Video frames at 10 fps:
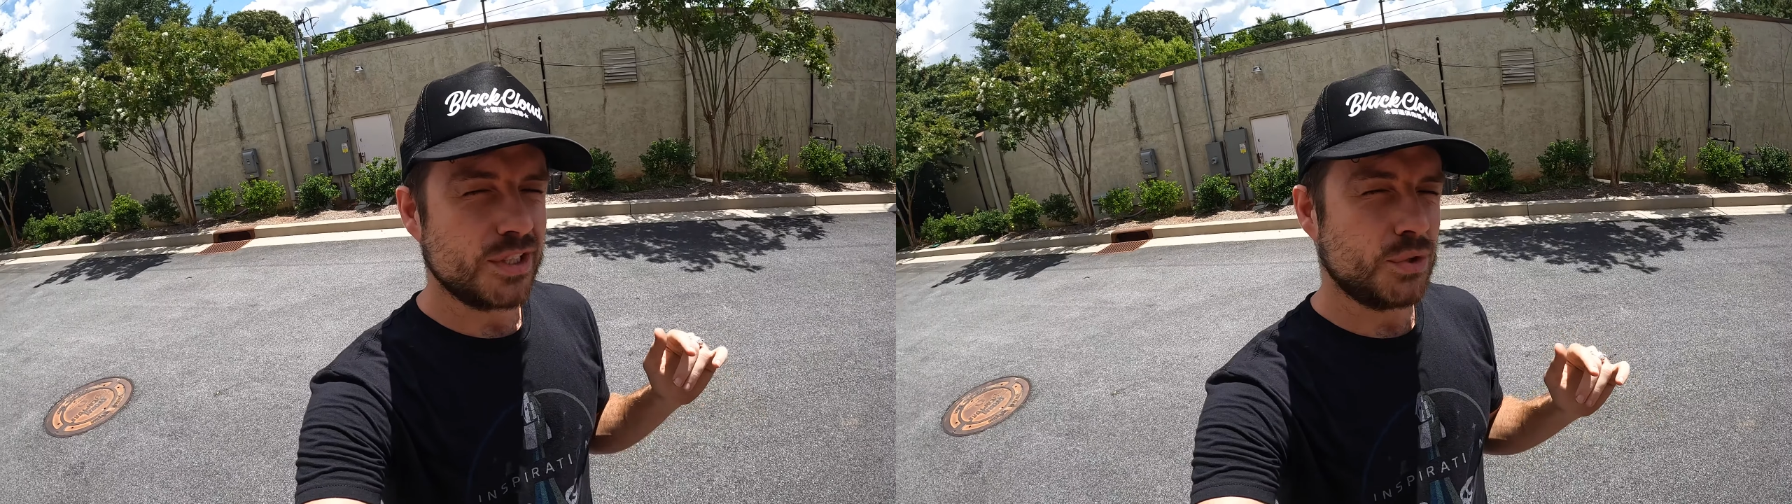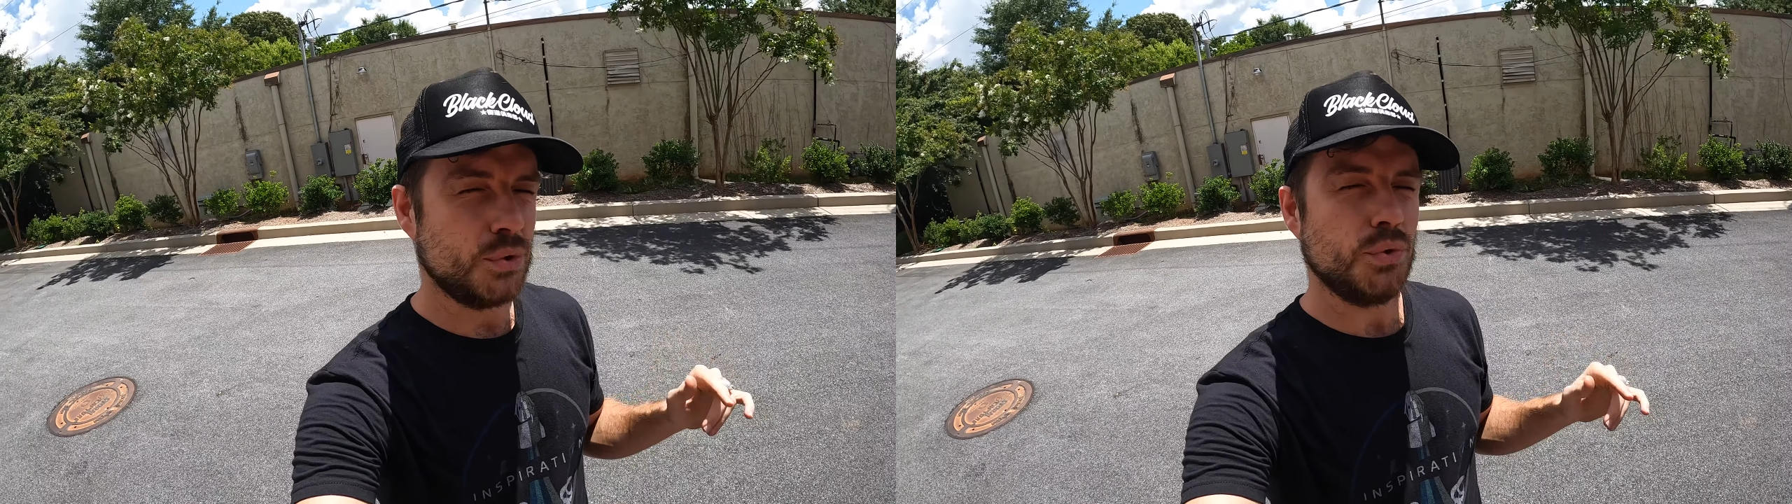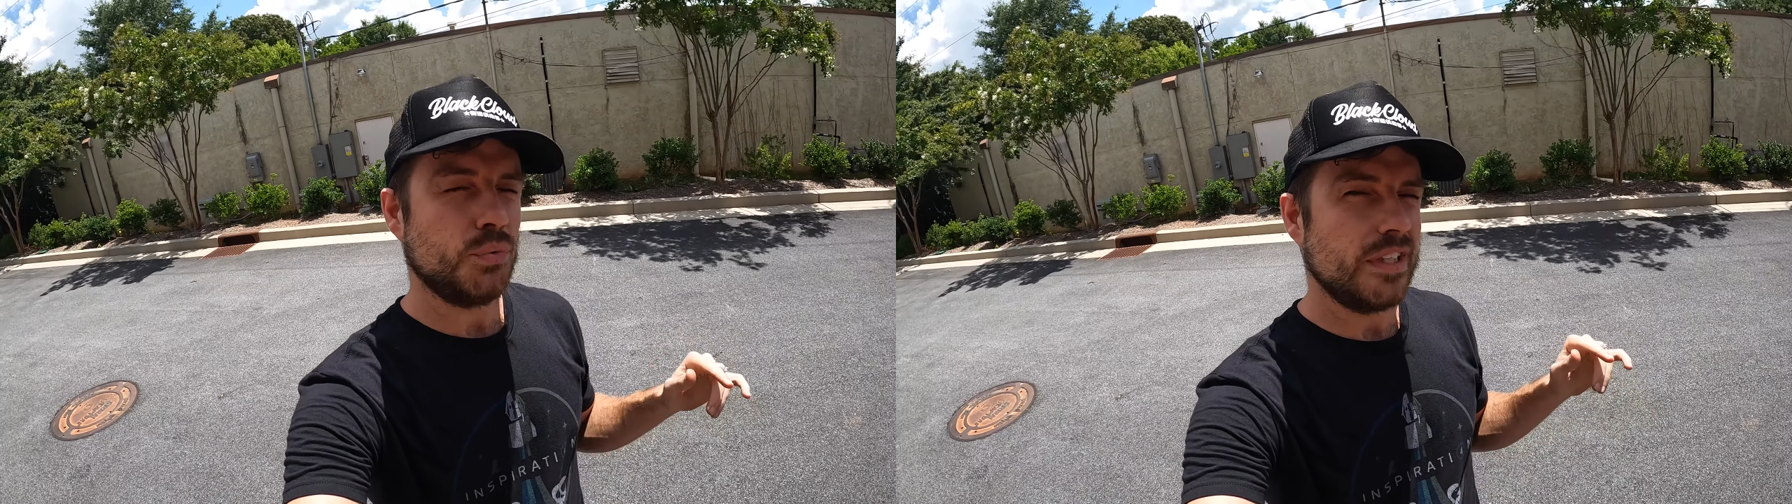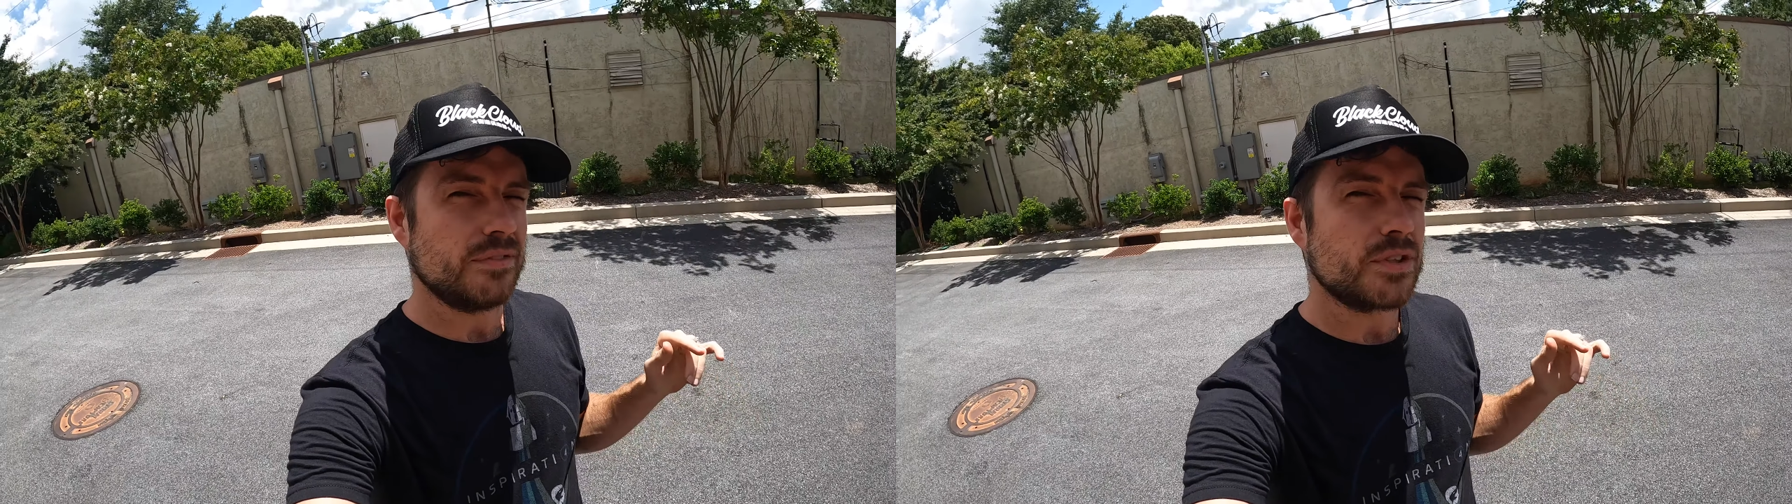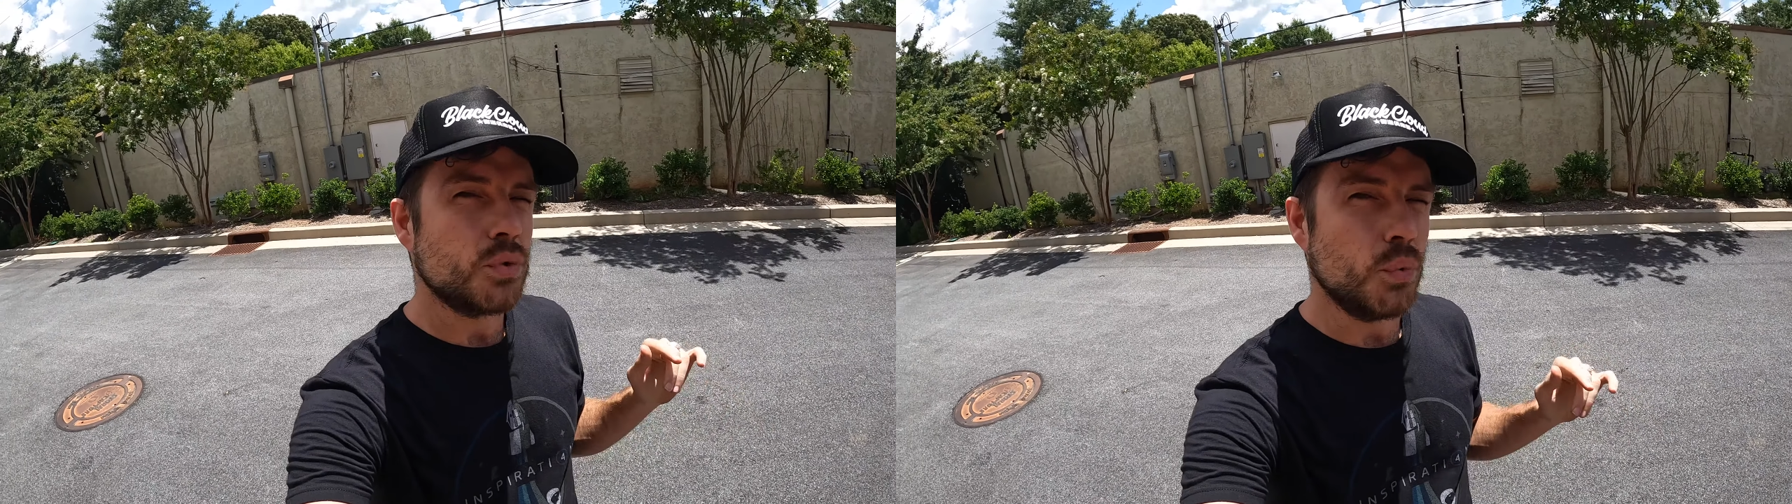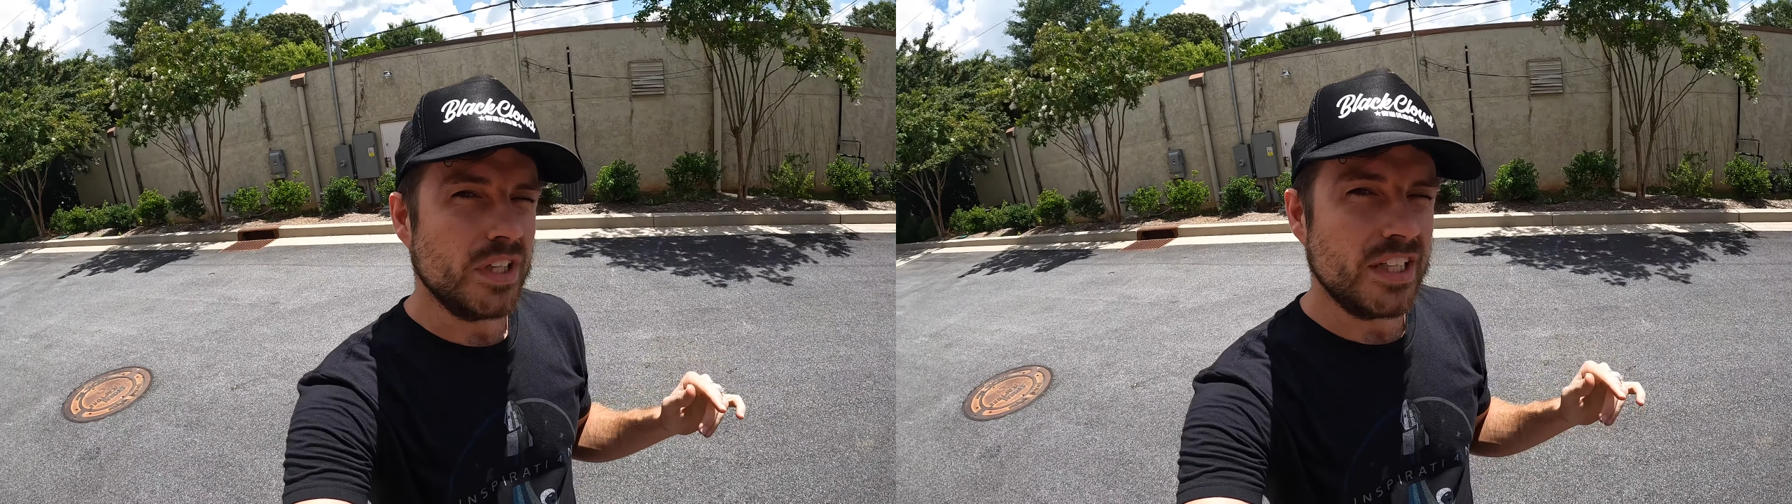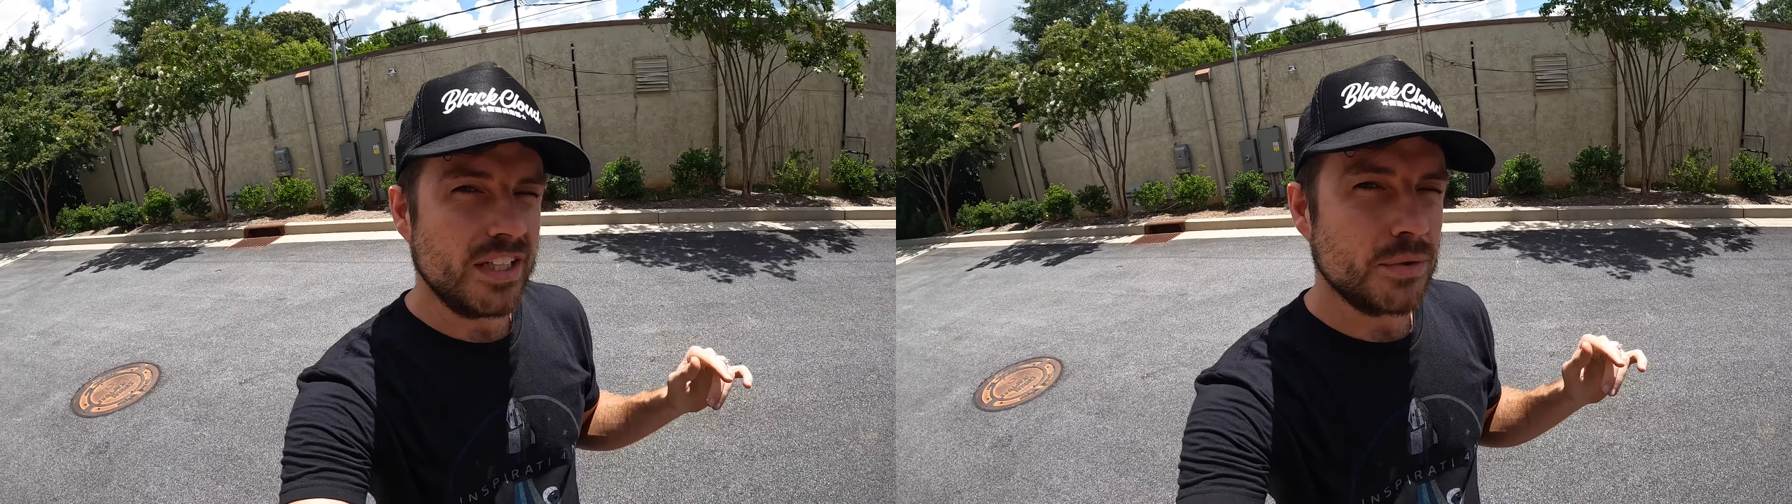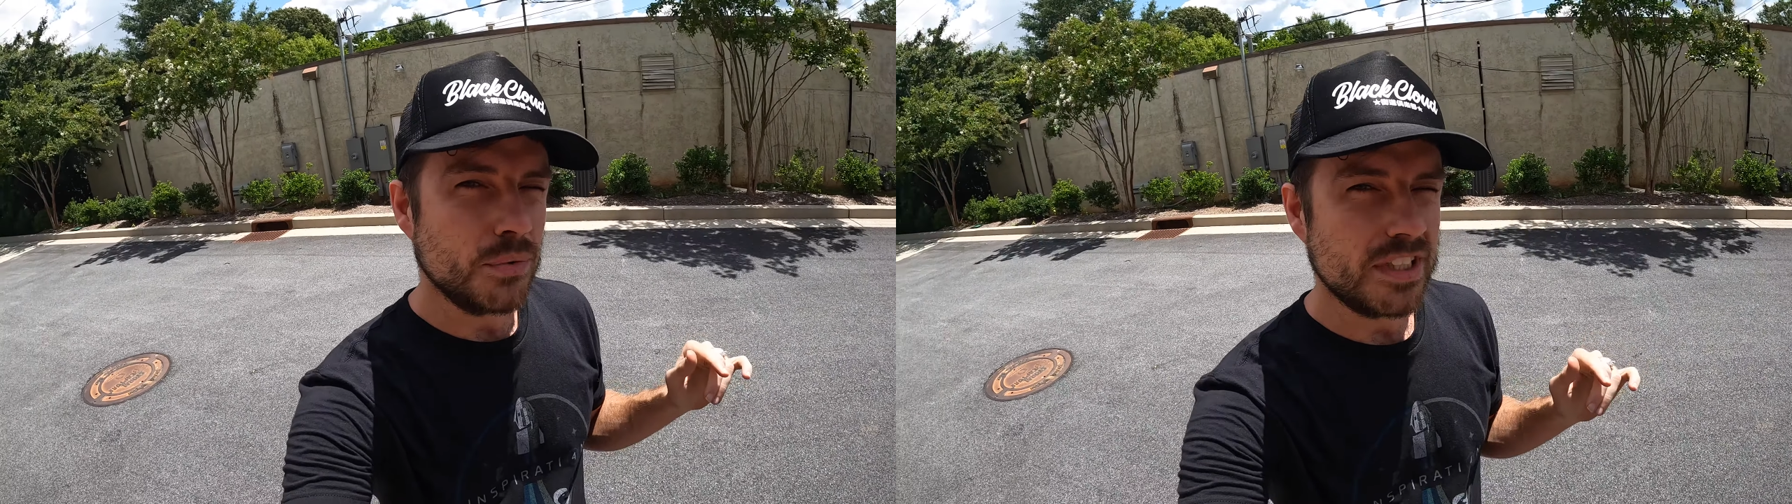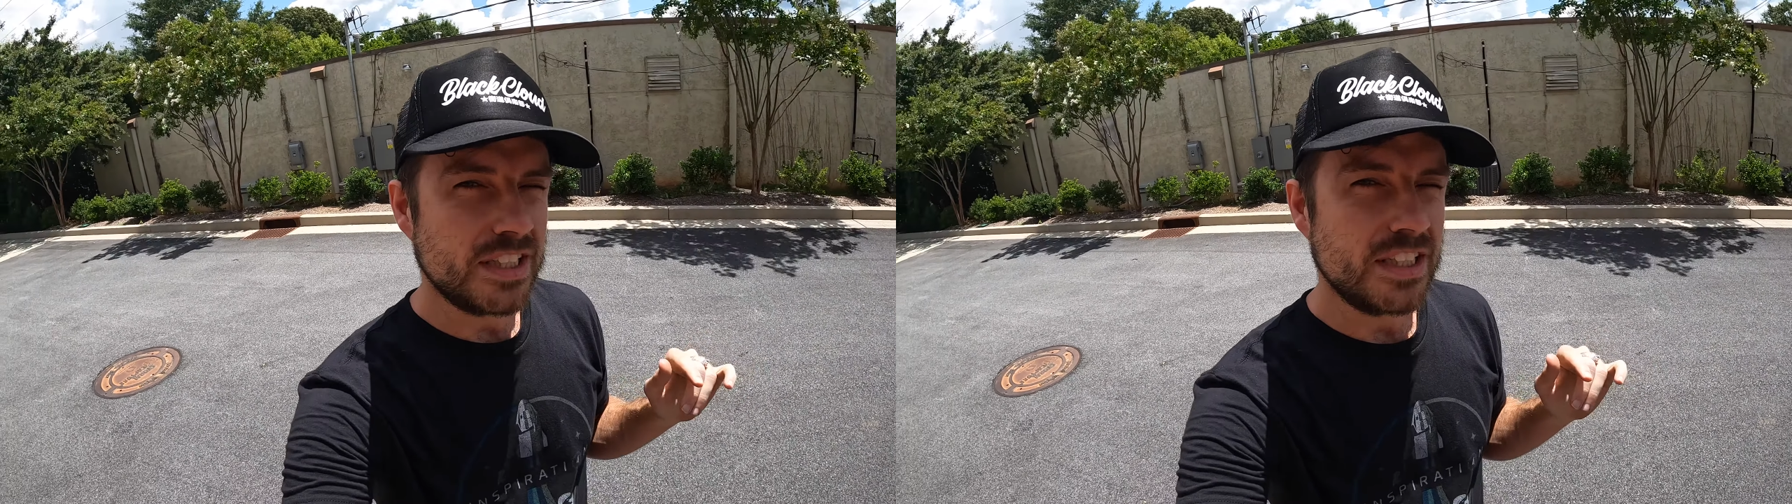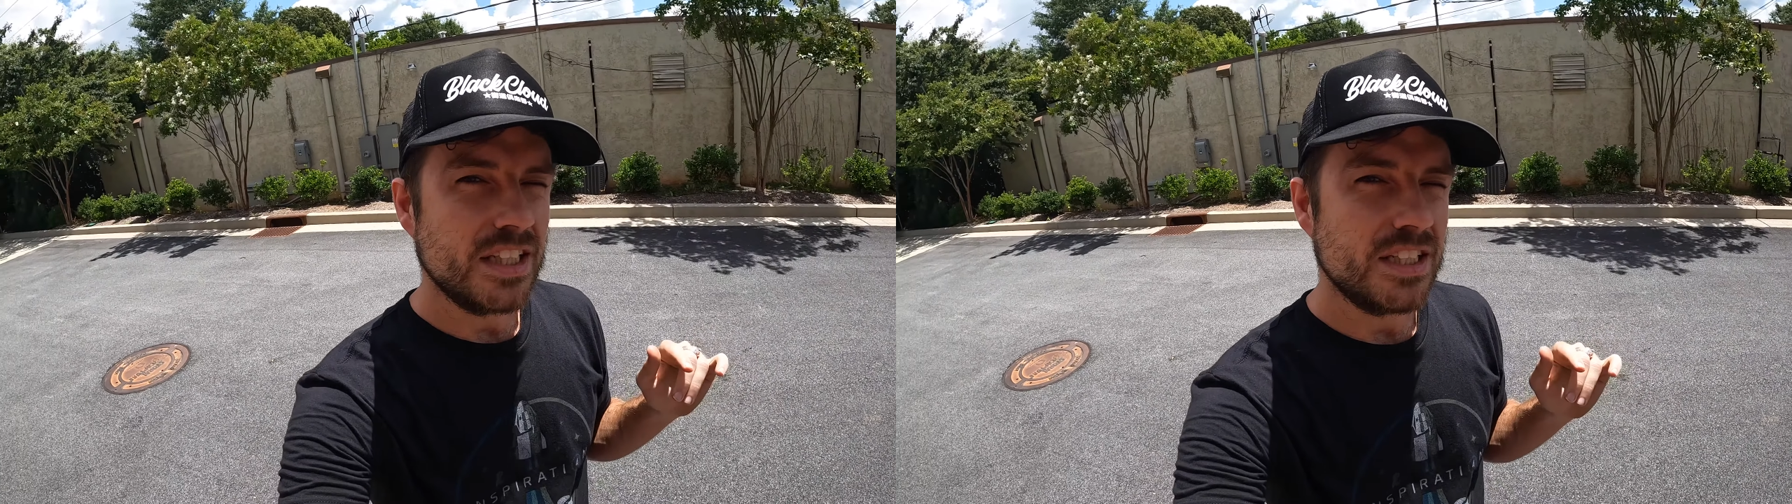cool. We have a 2020